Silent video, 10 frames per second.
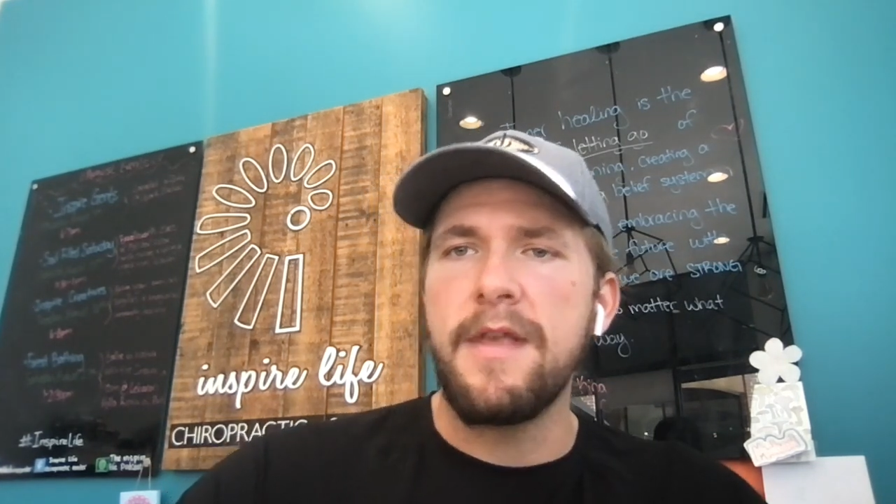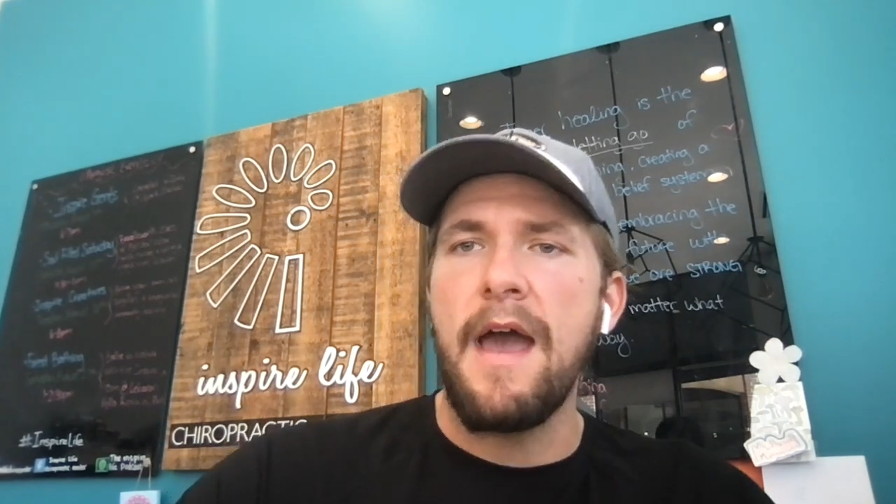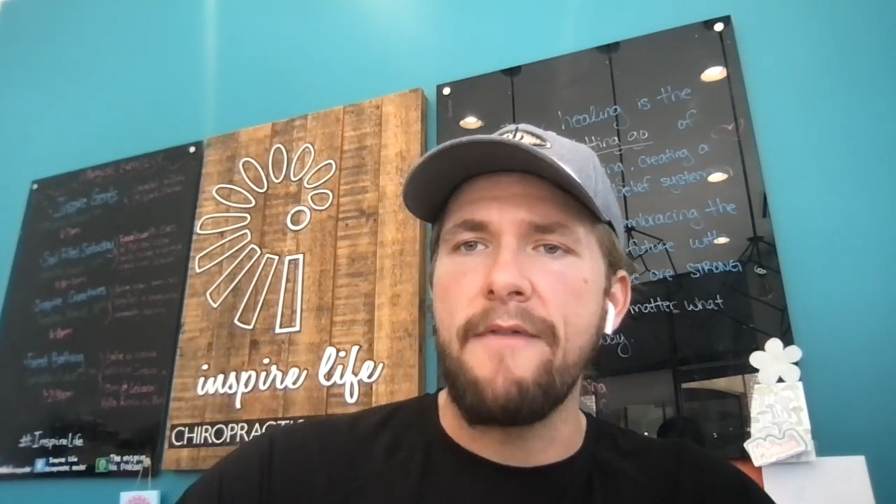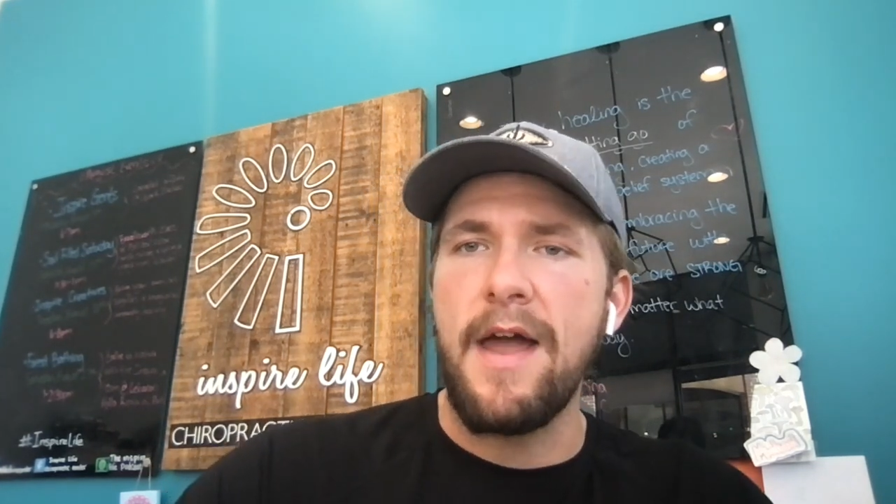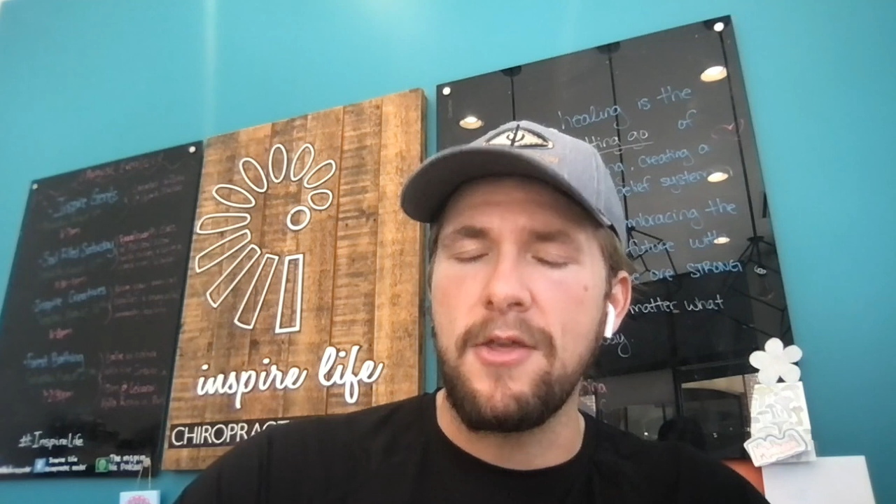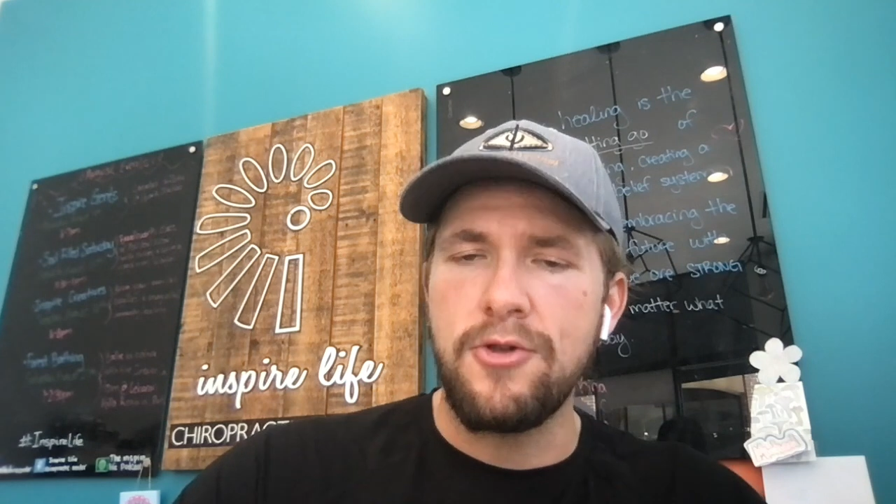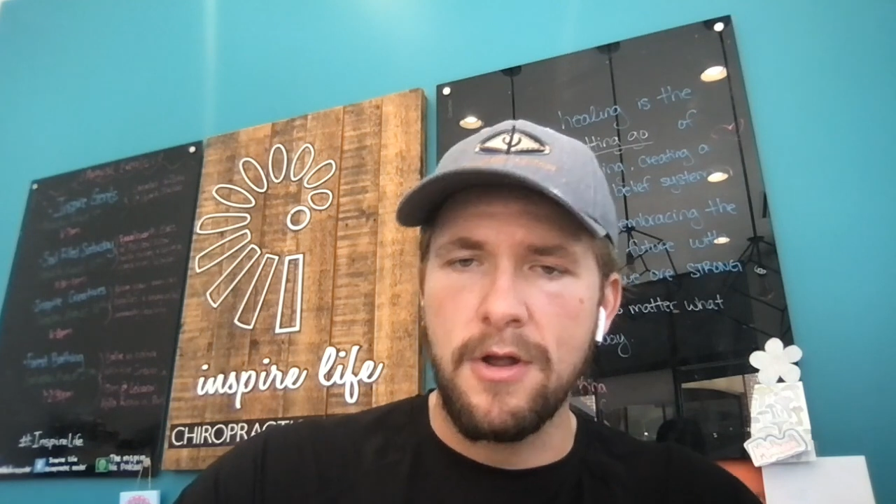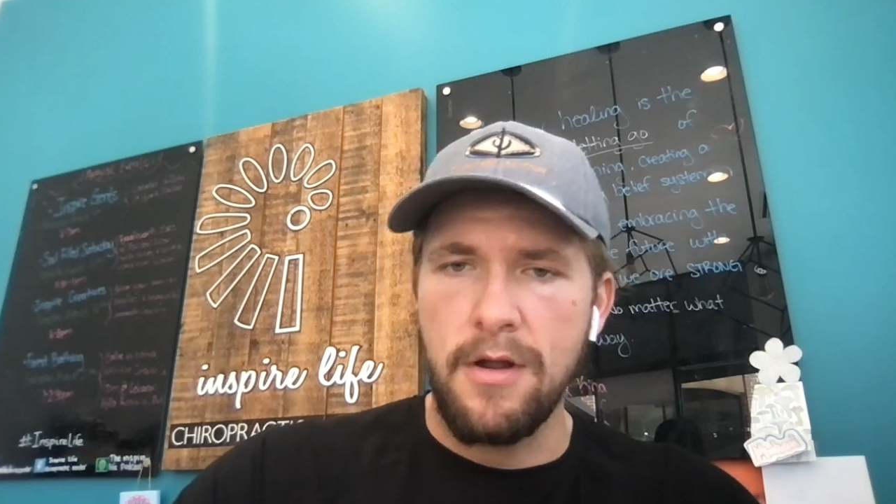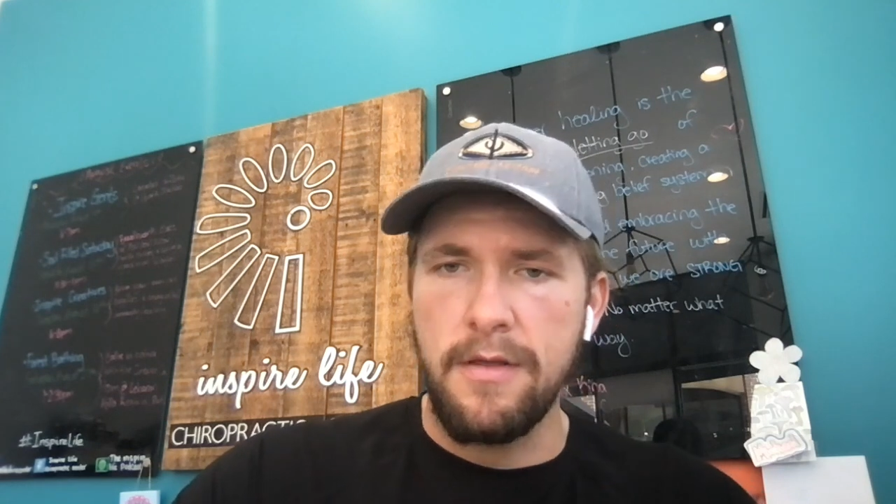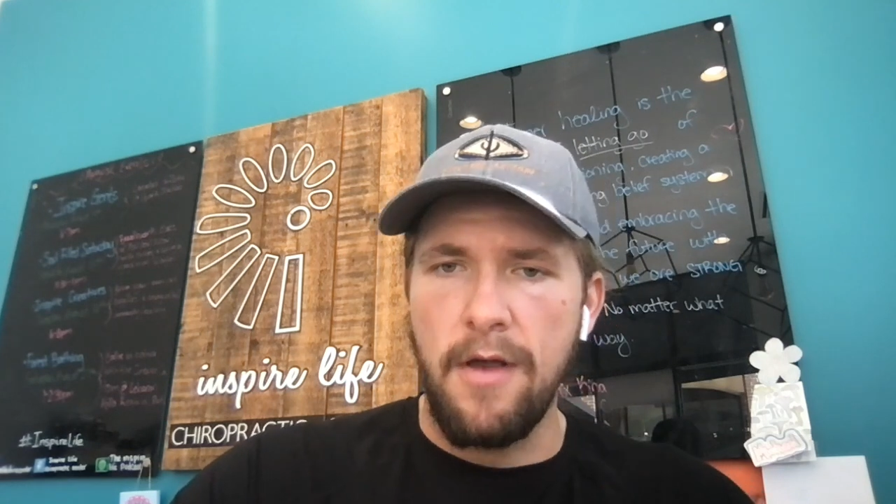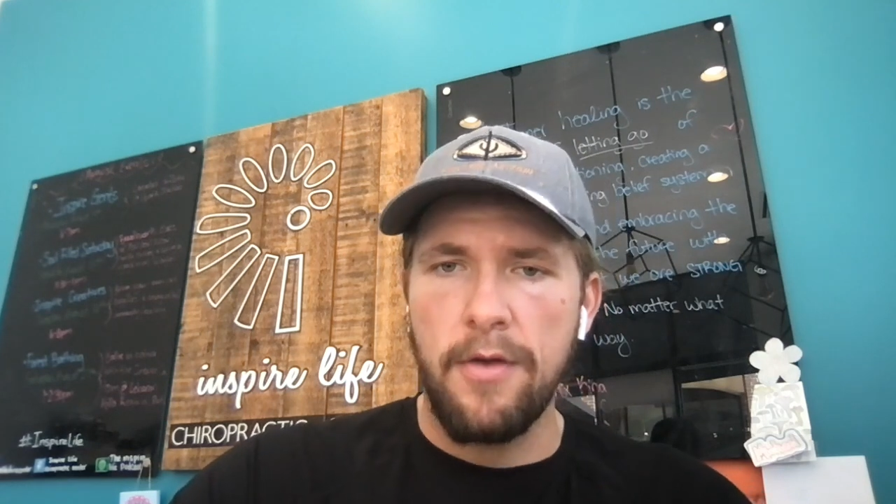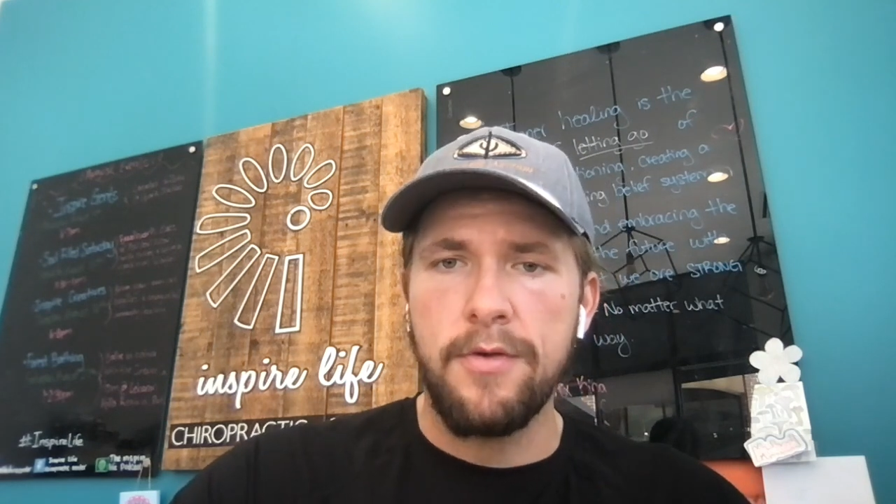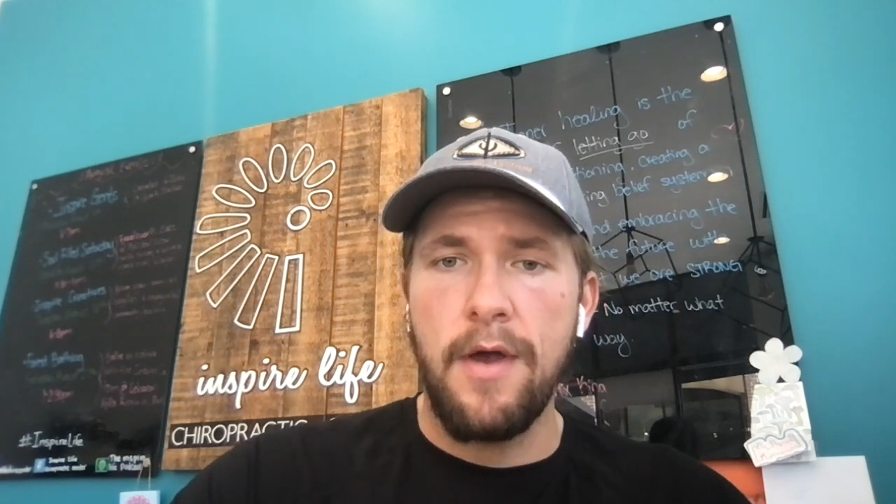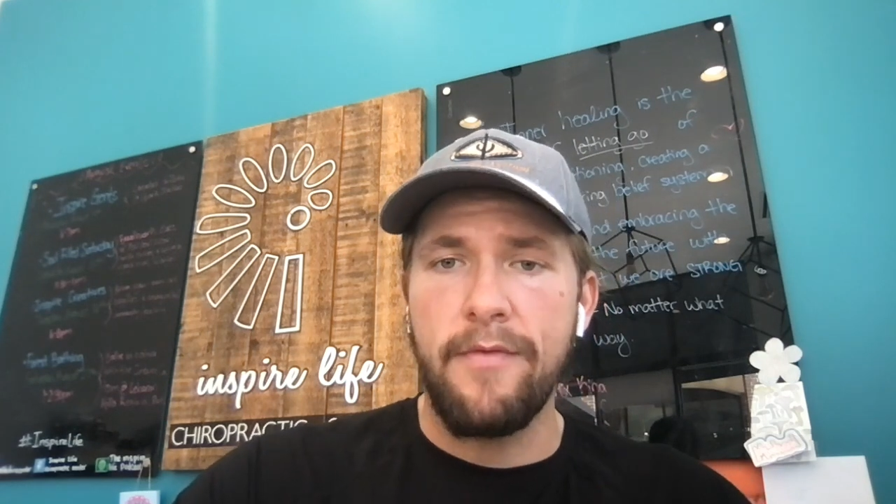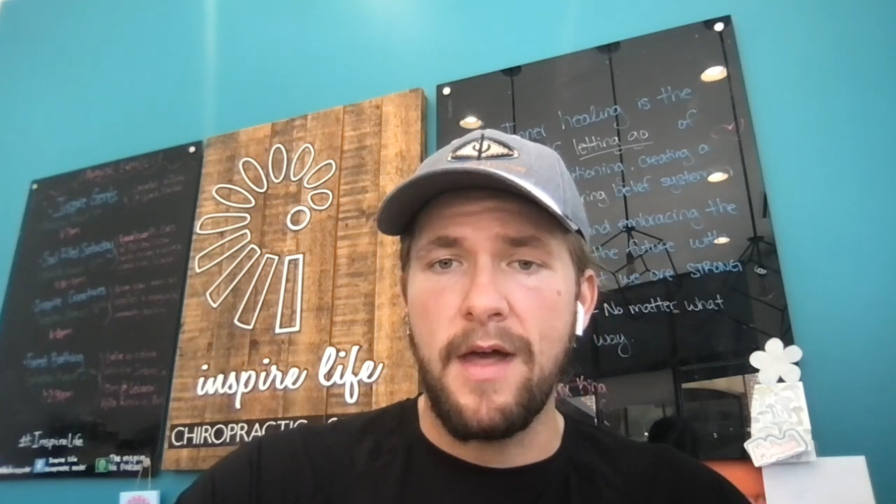that have added sugars
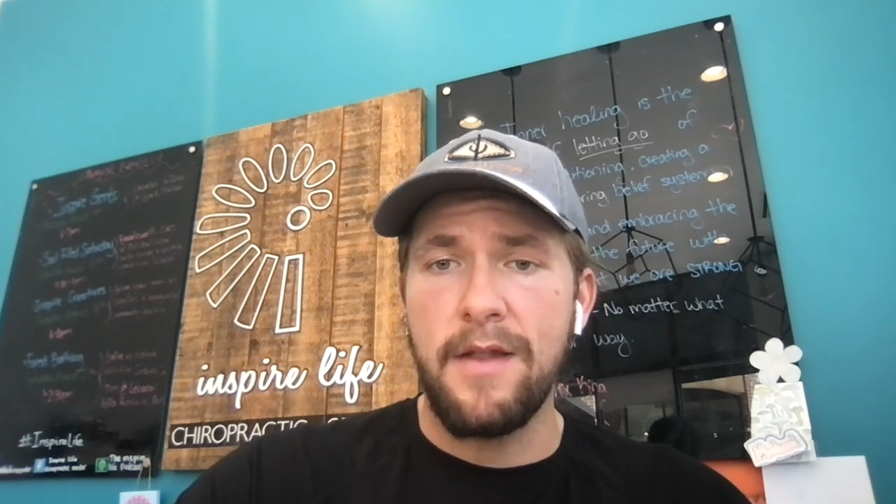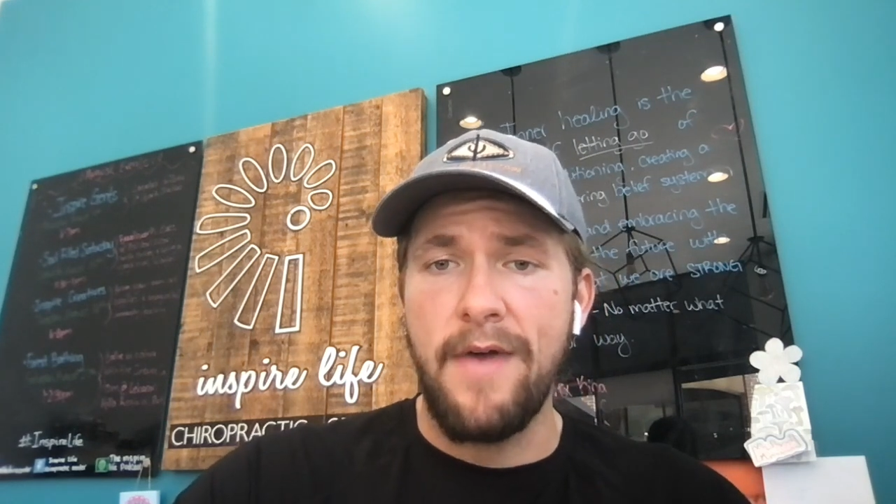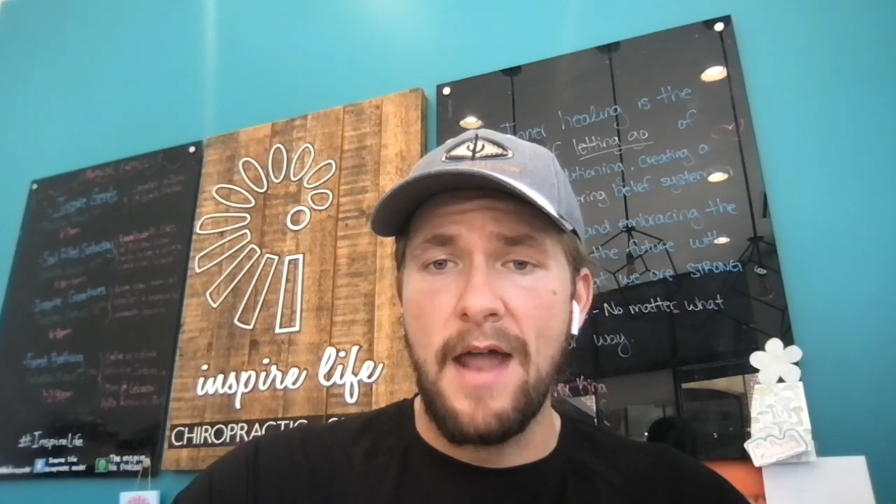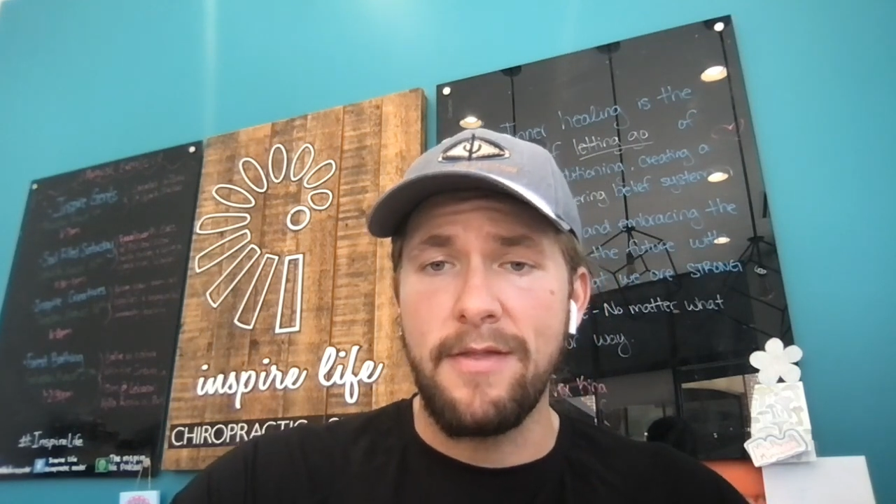also have a lot of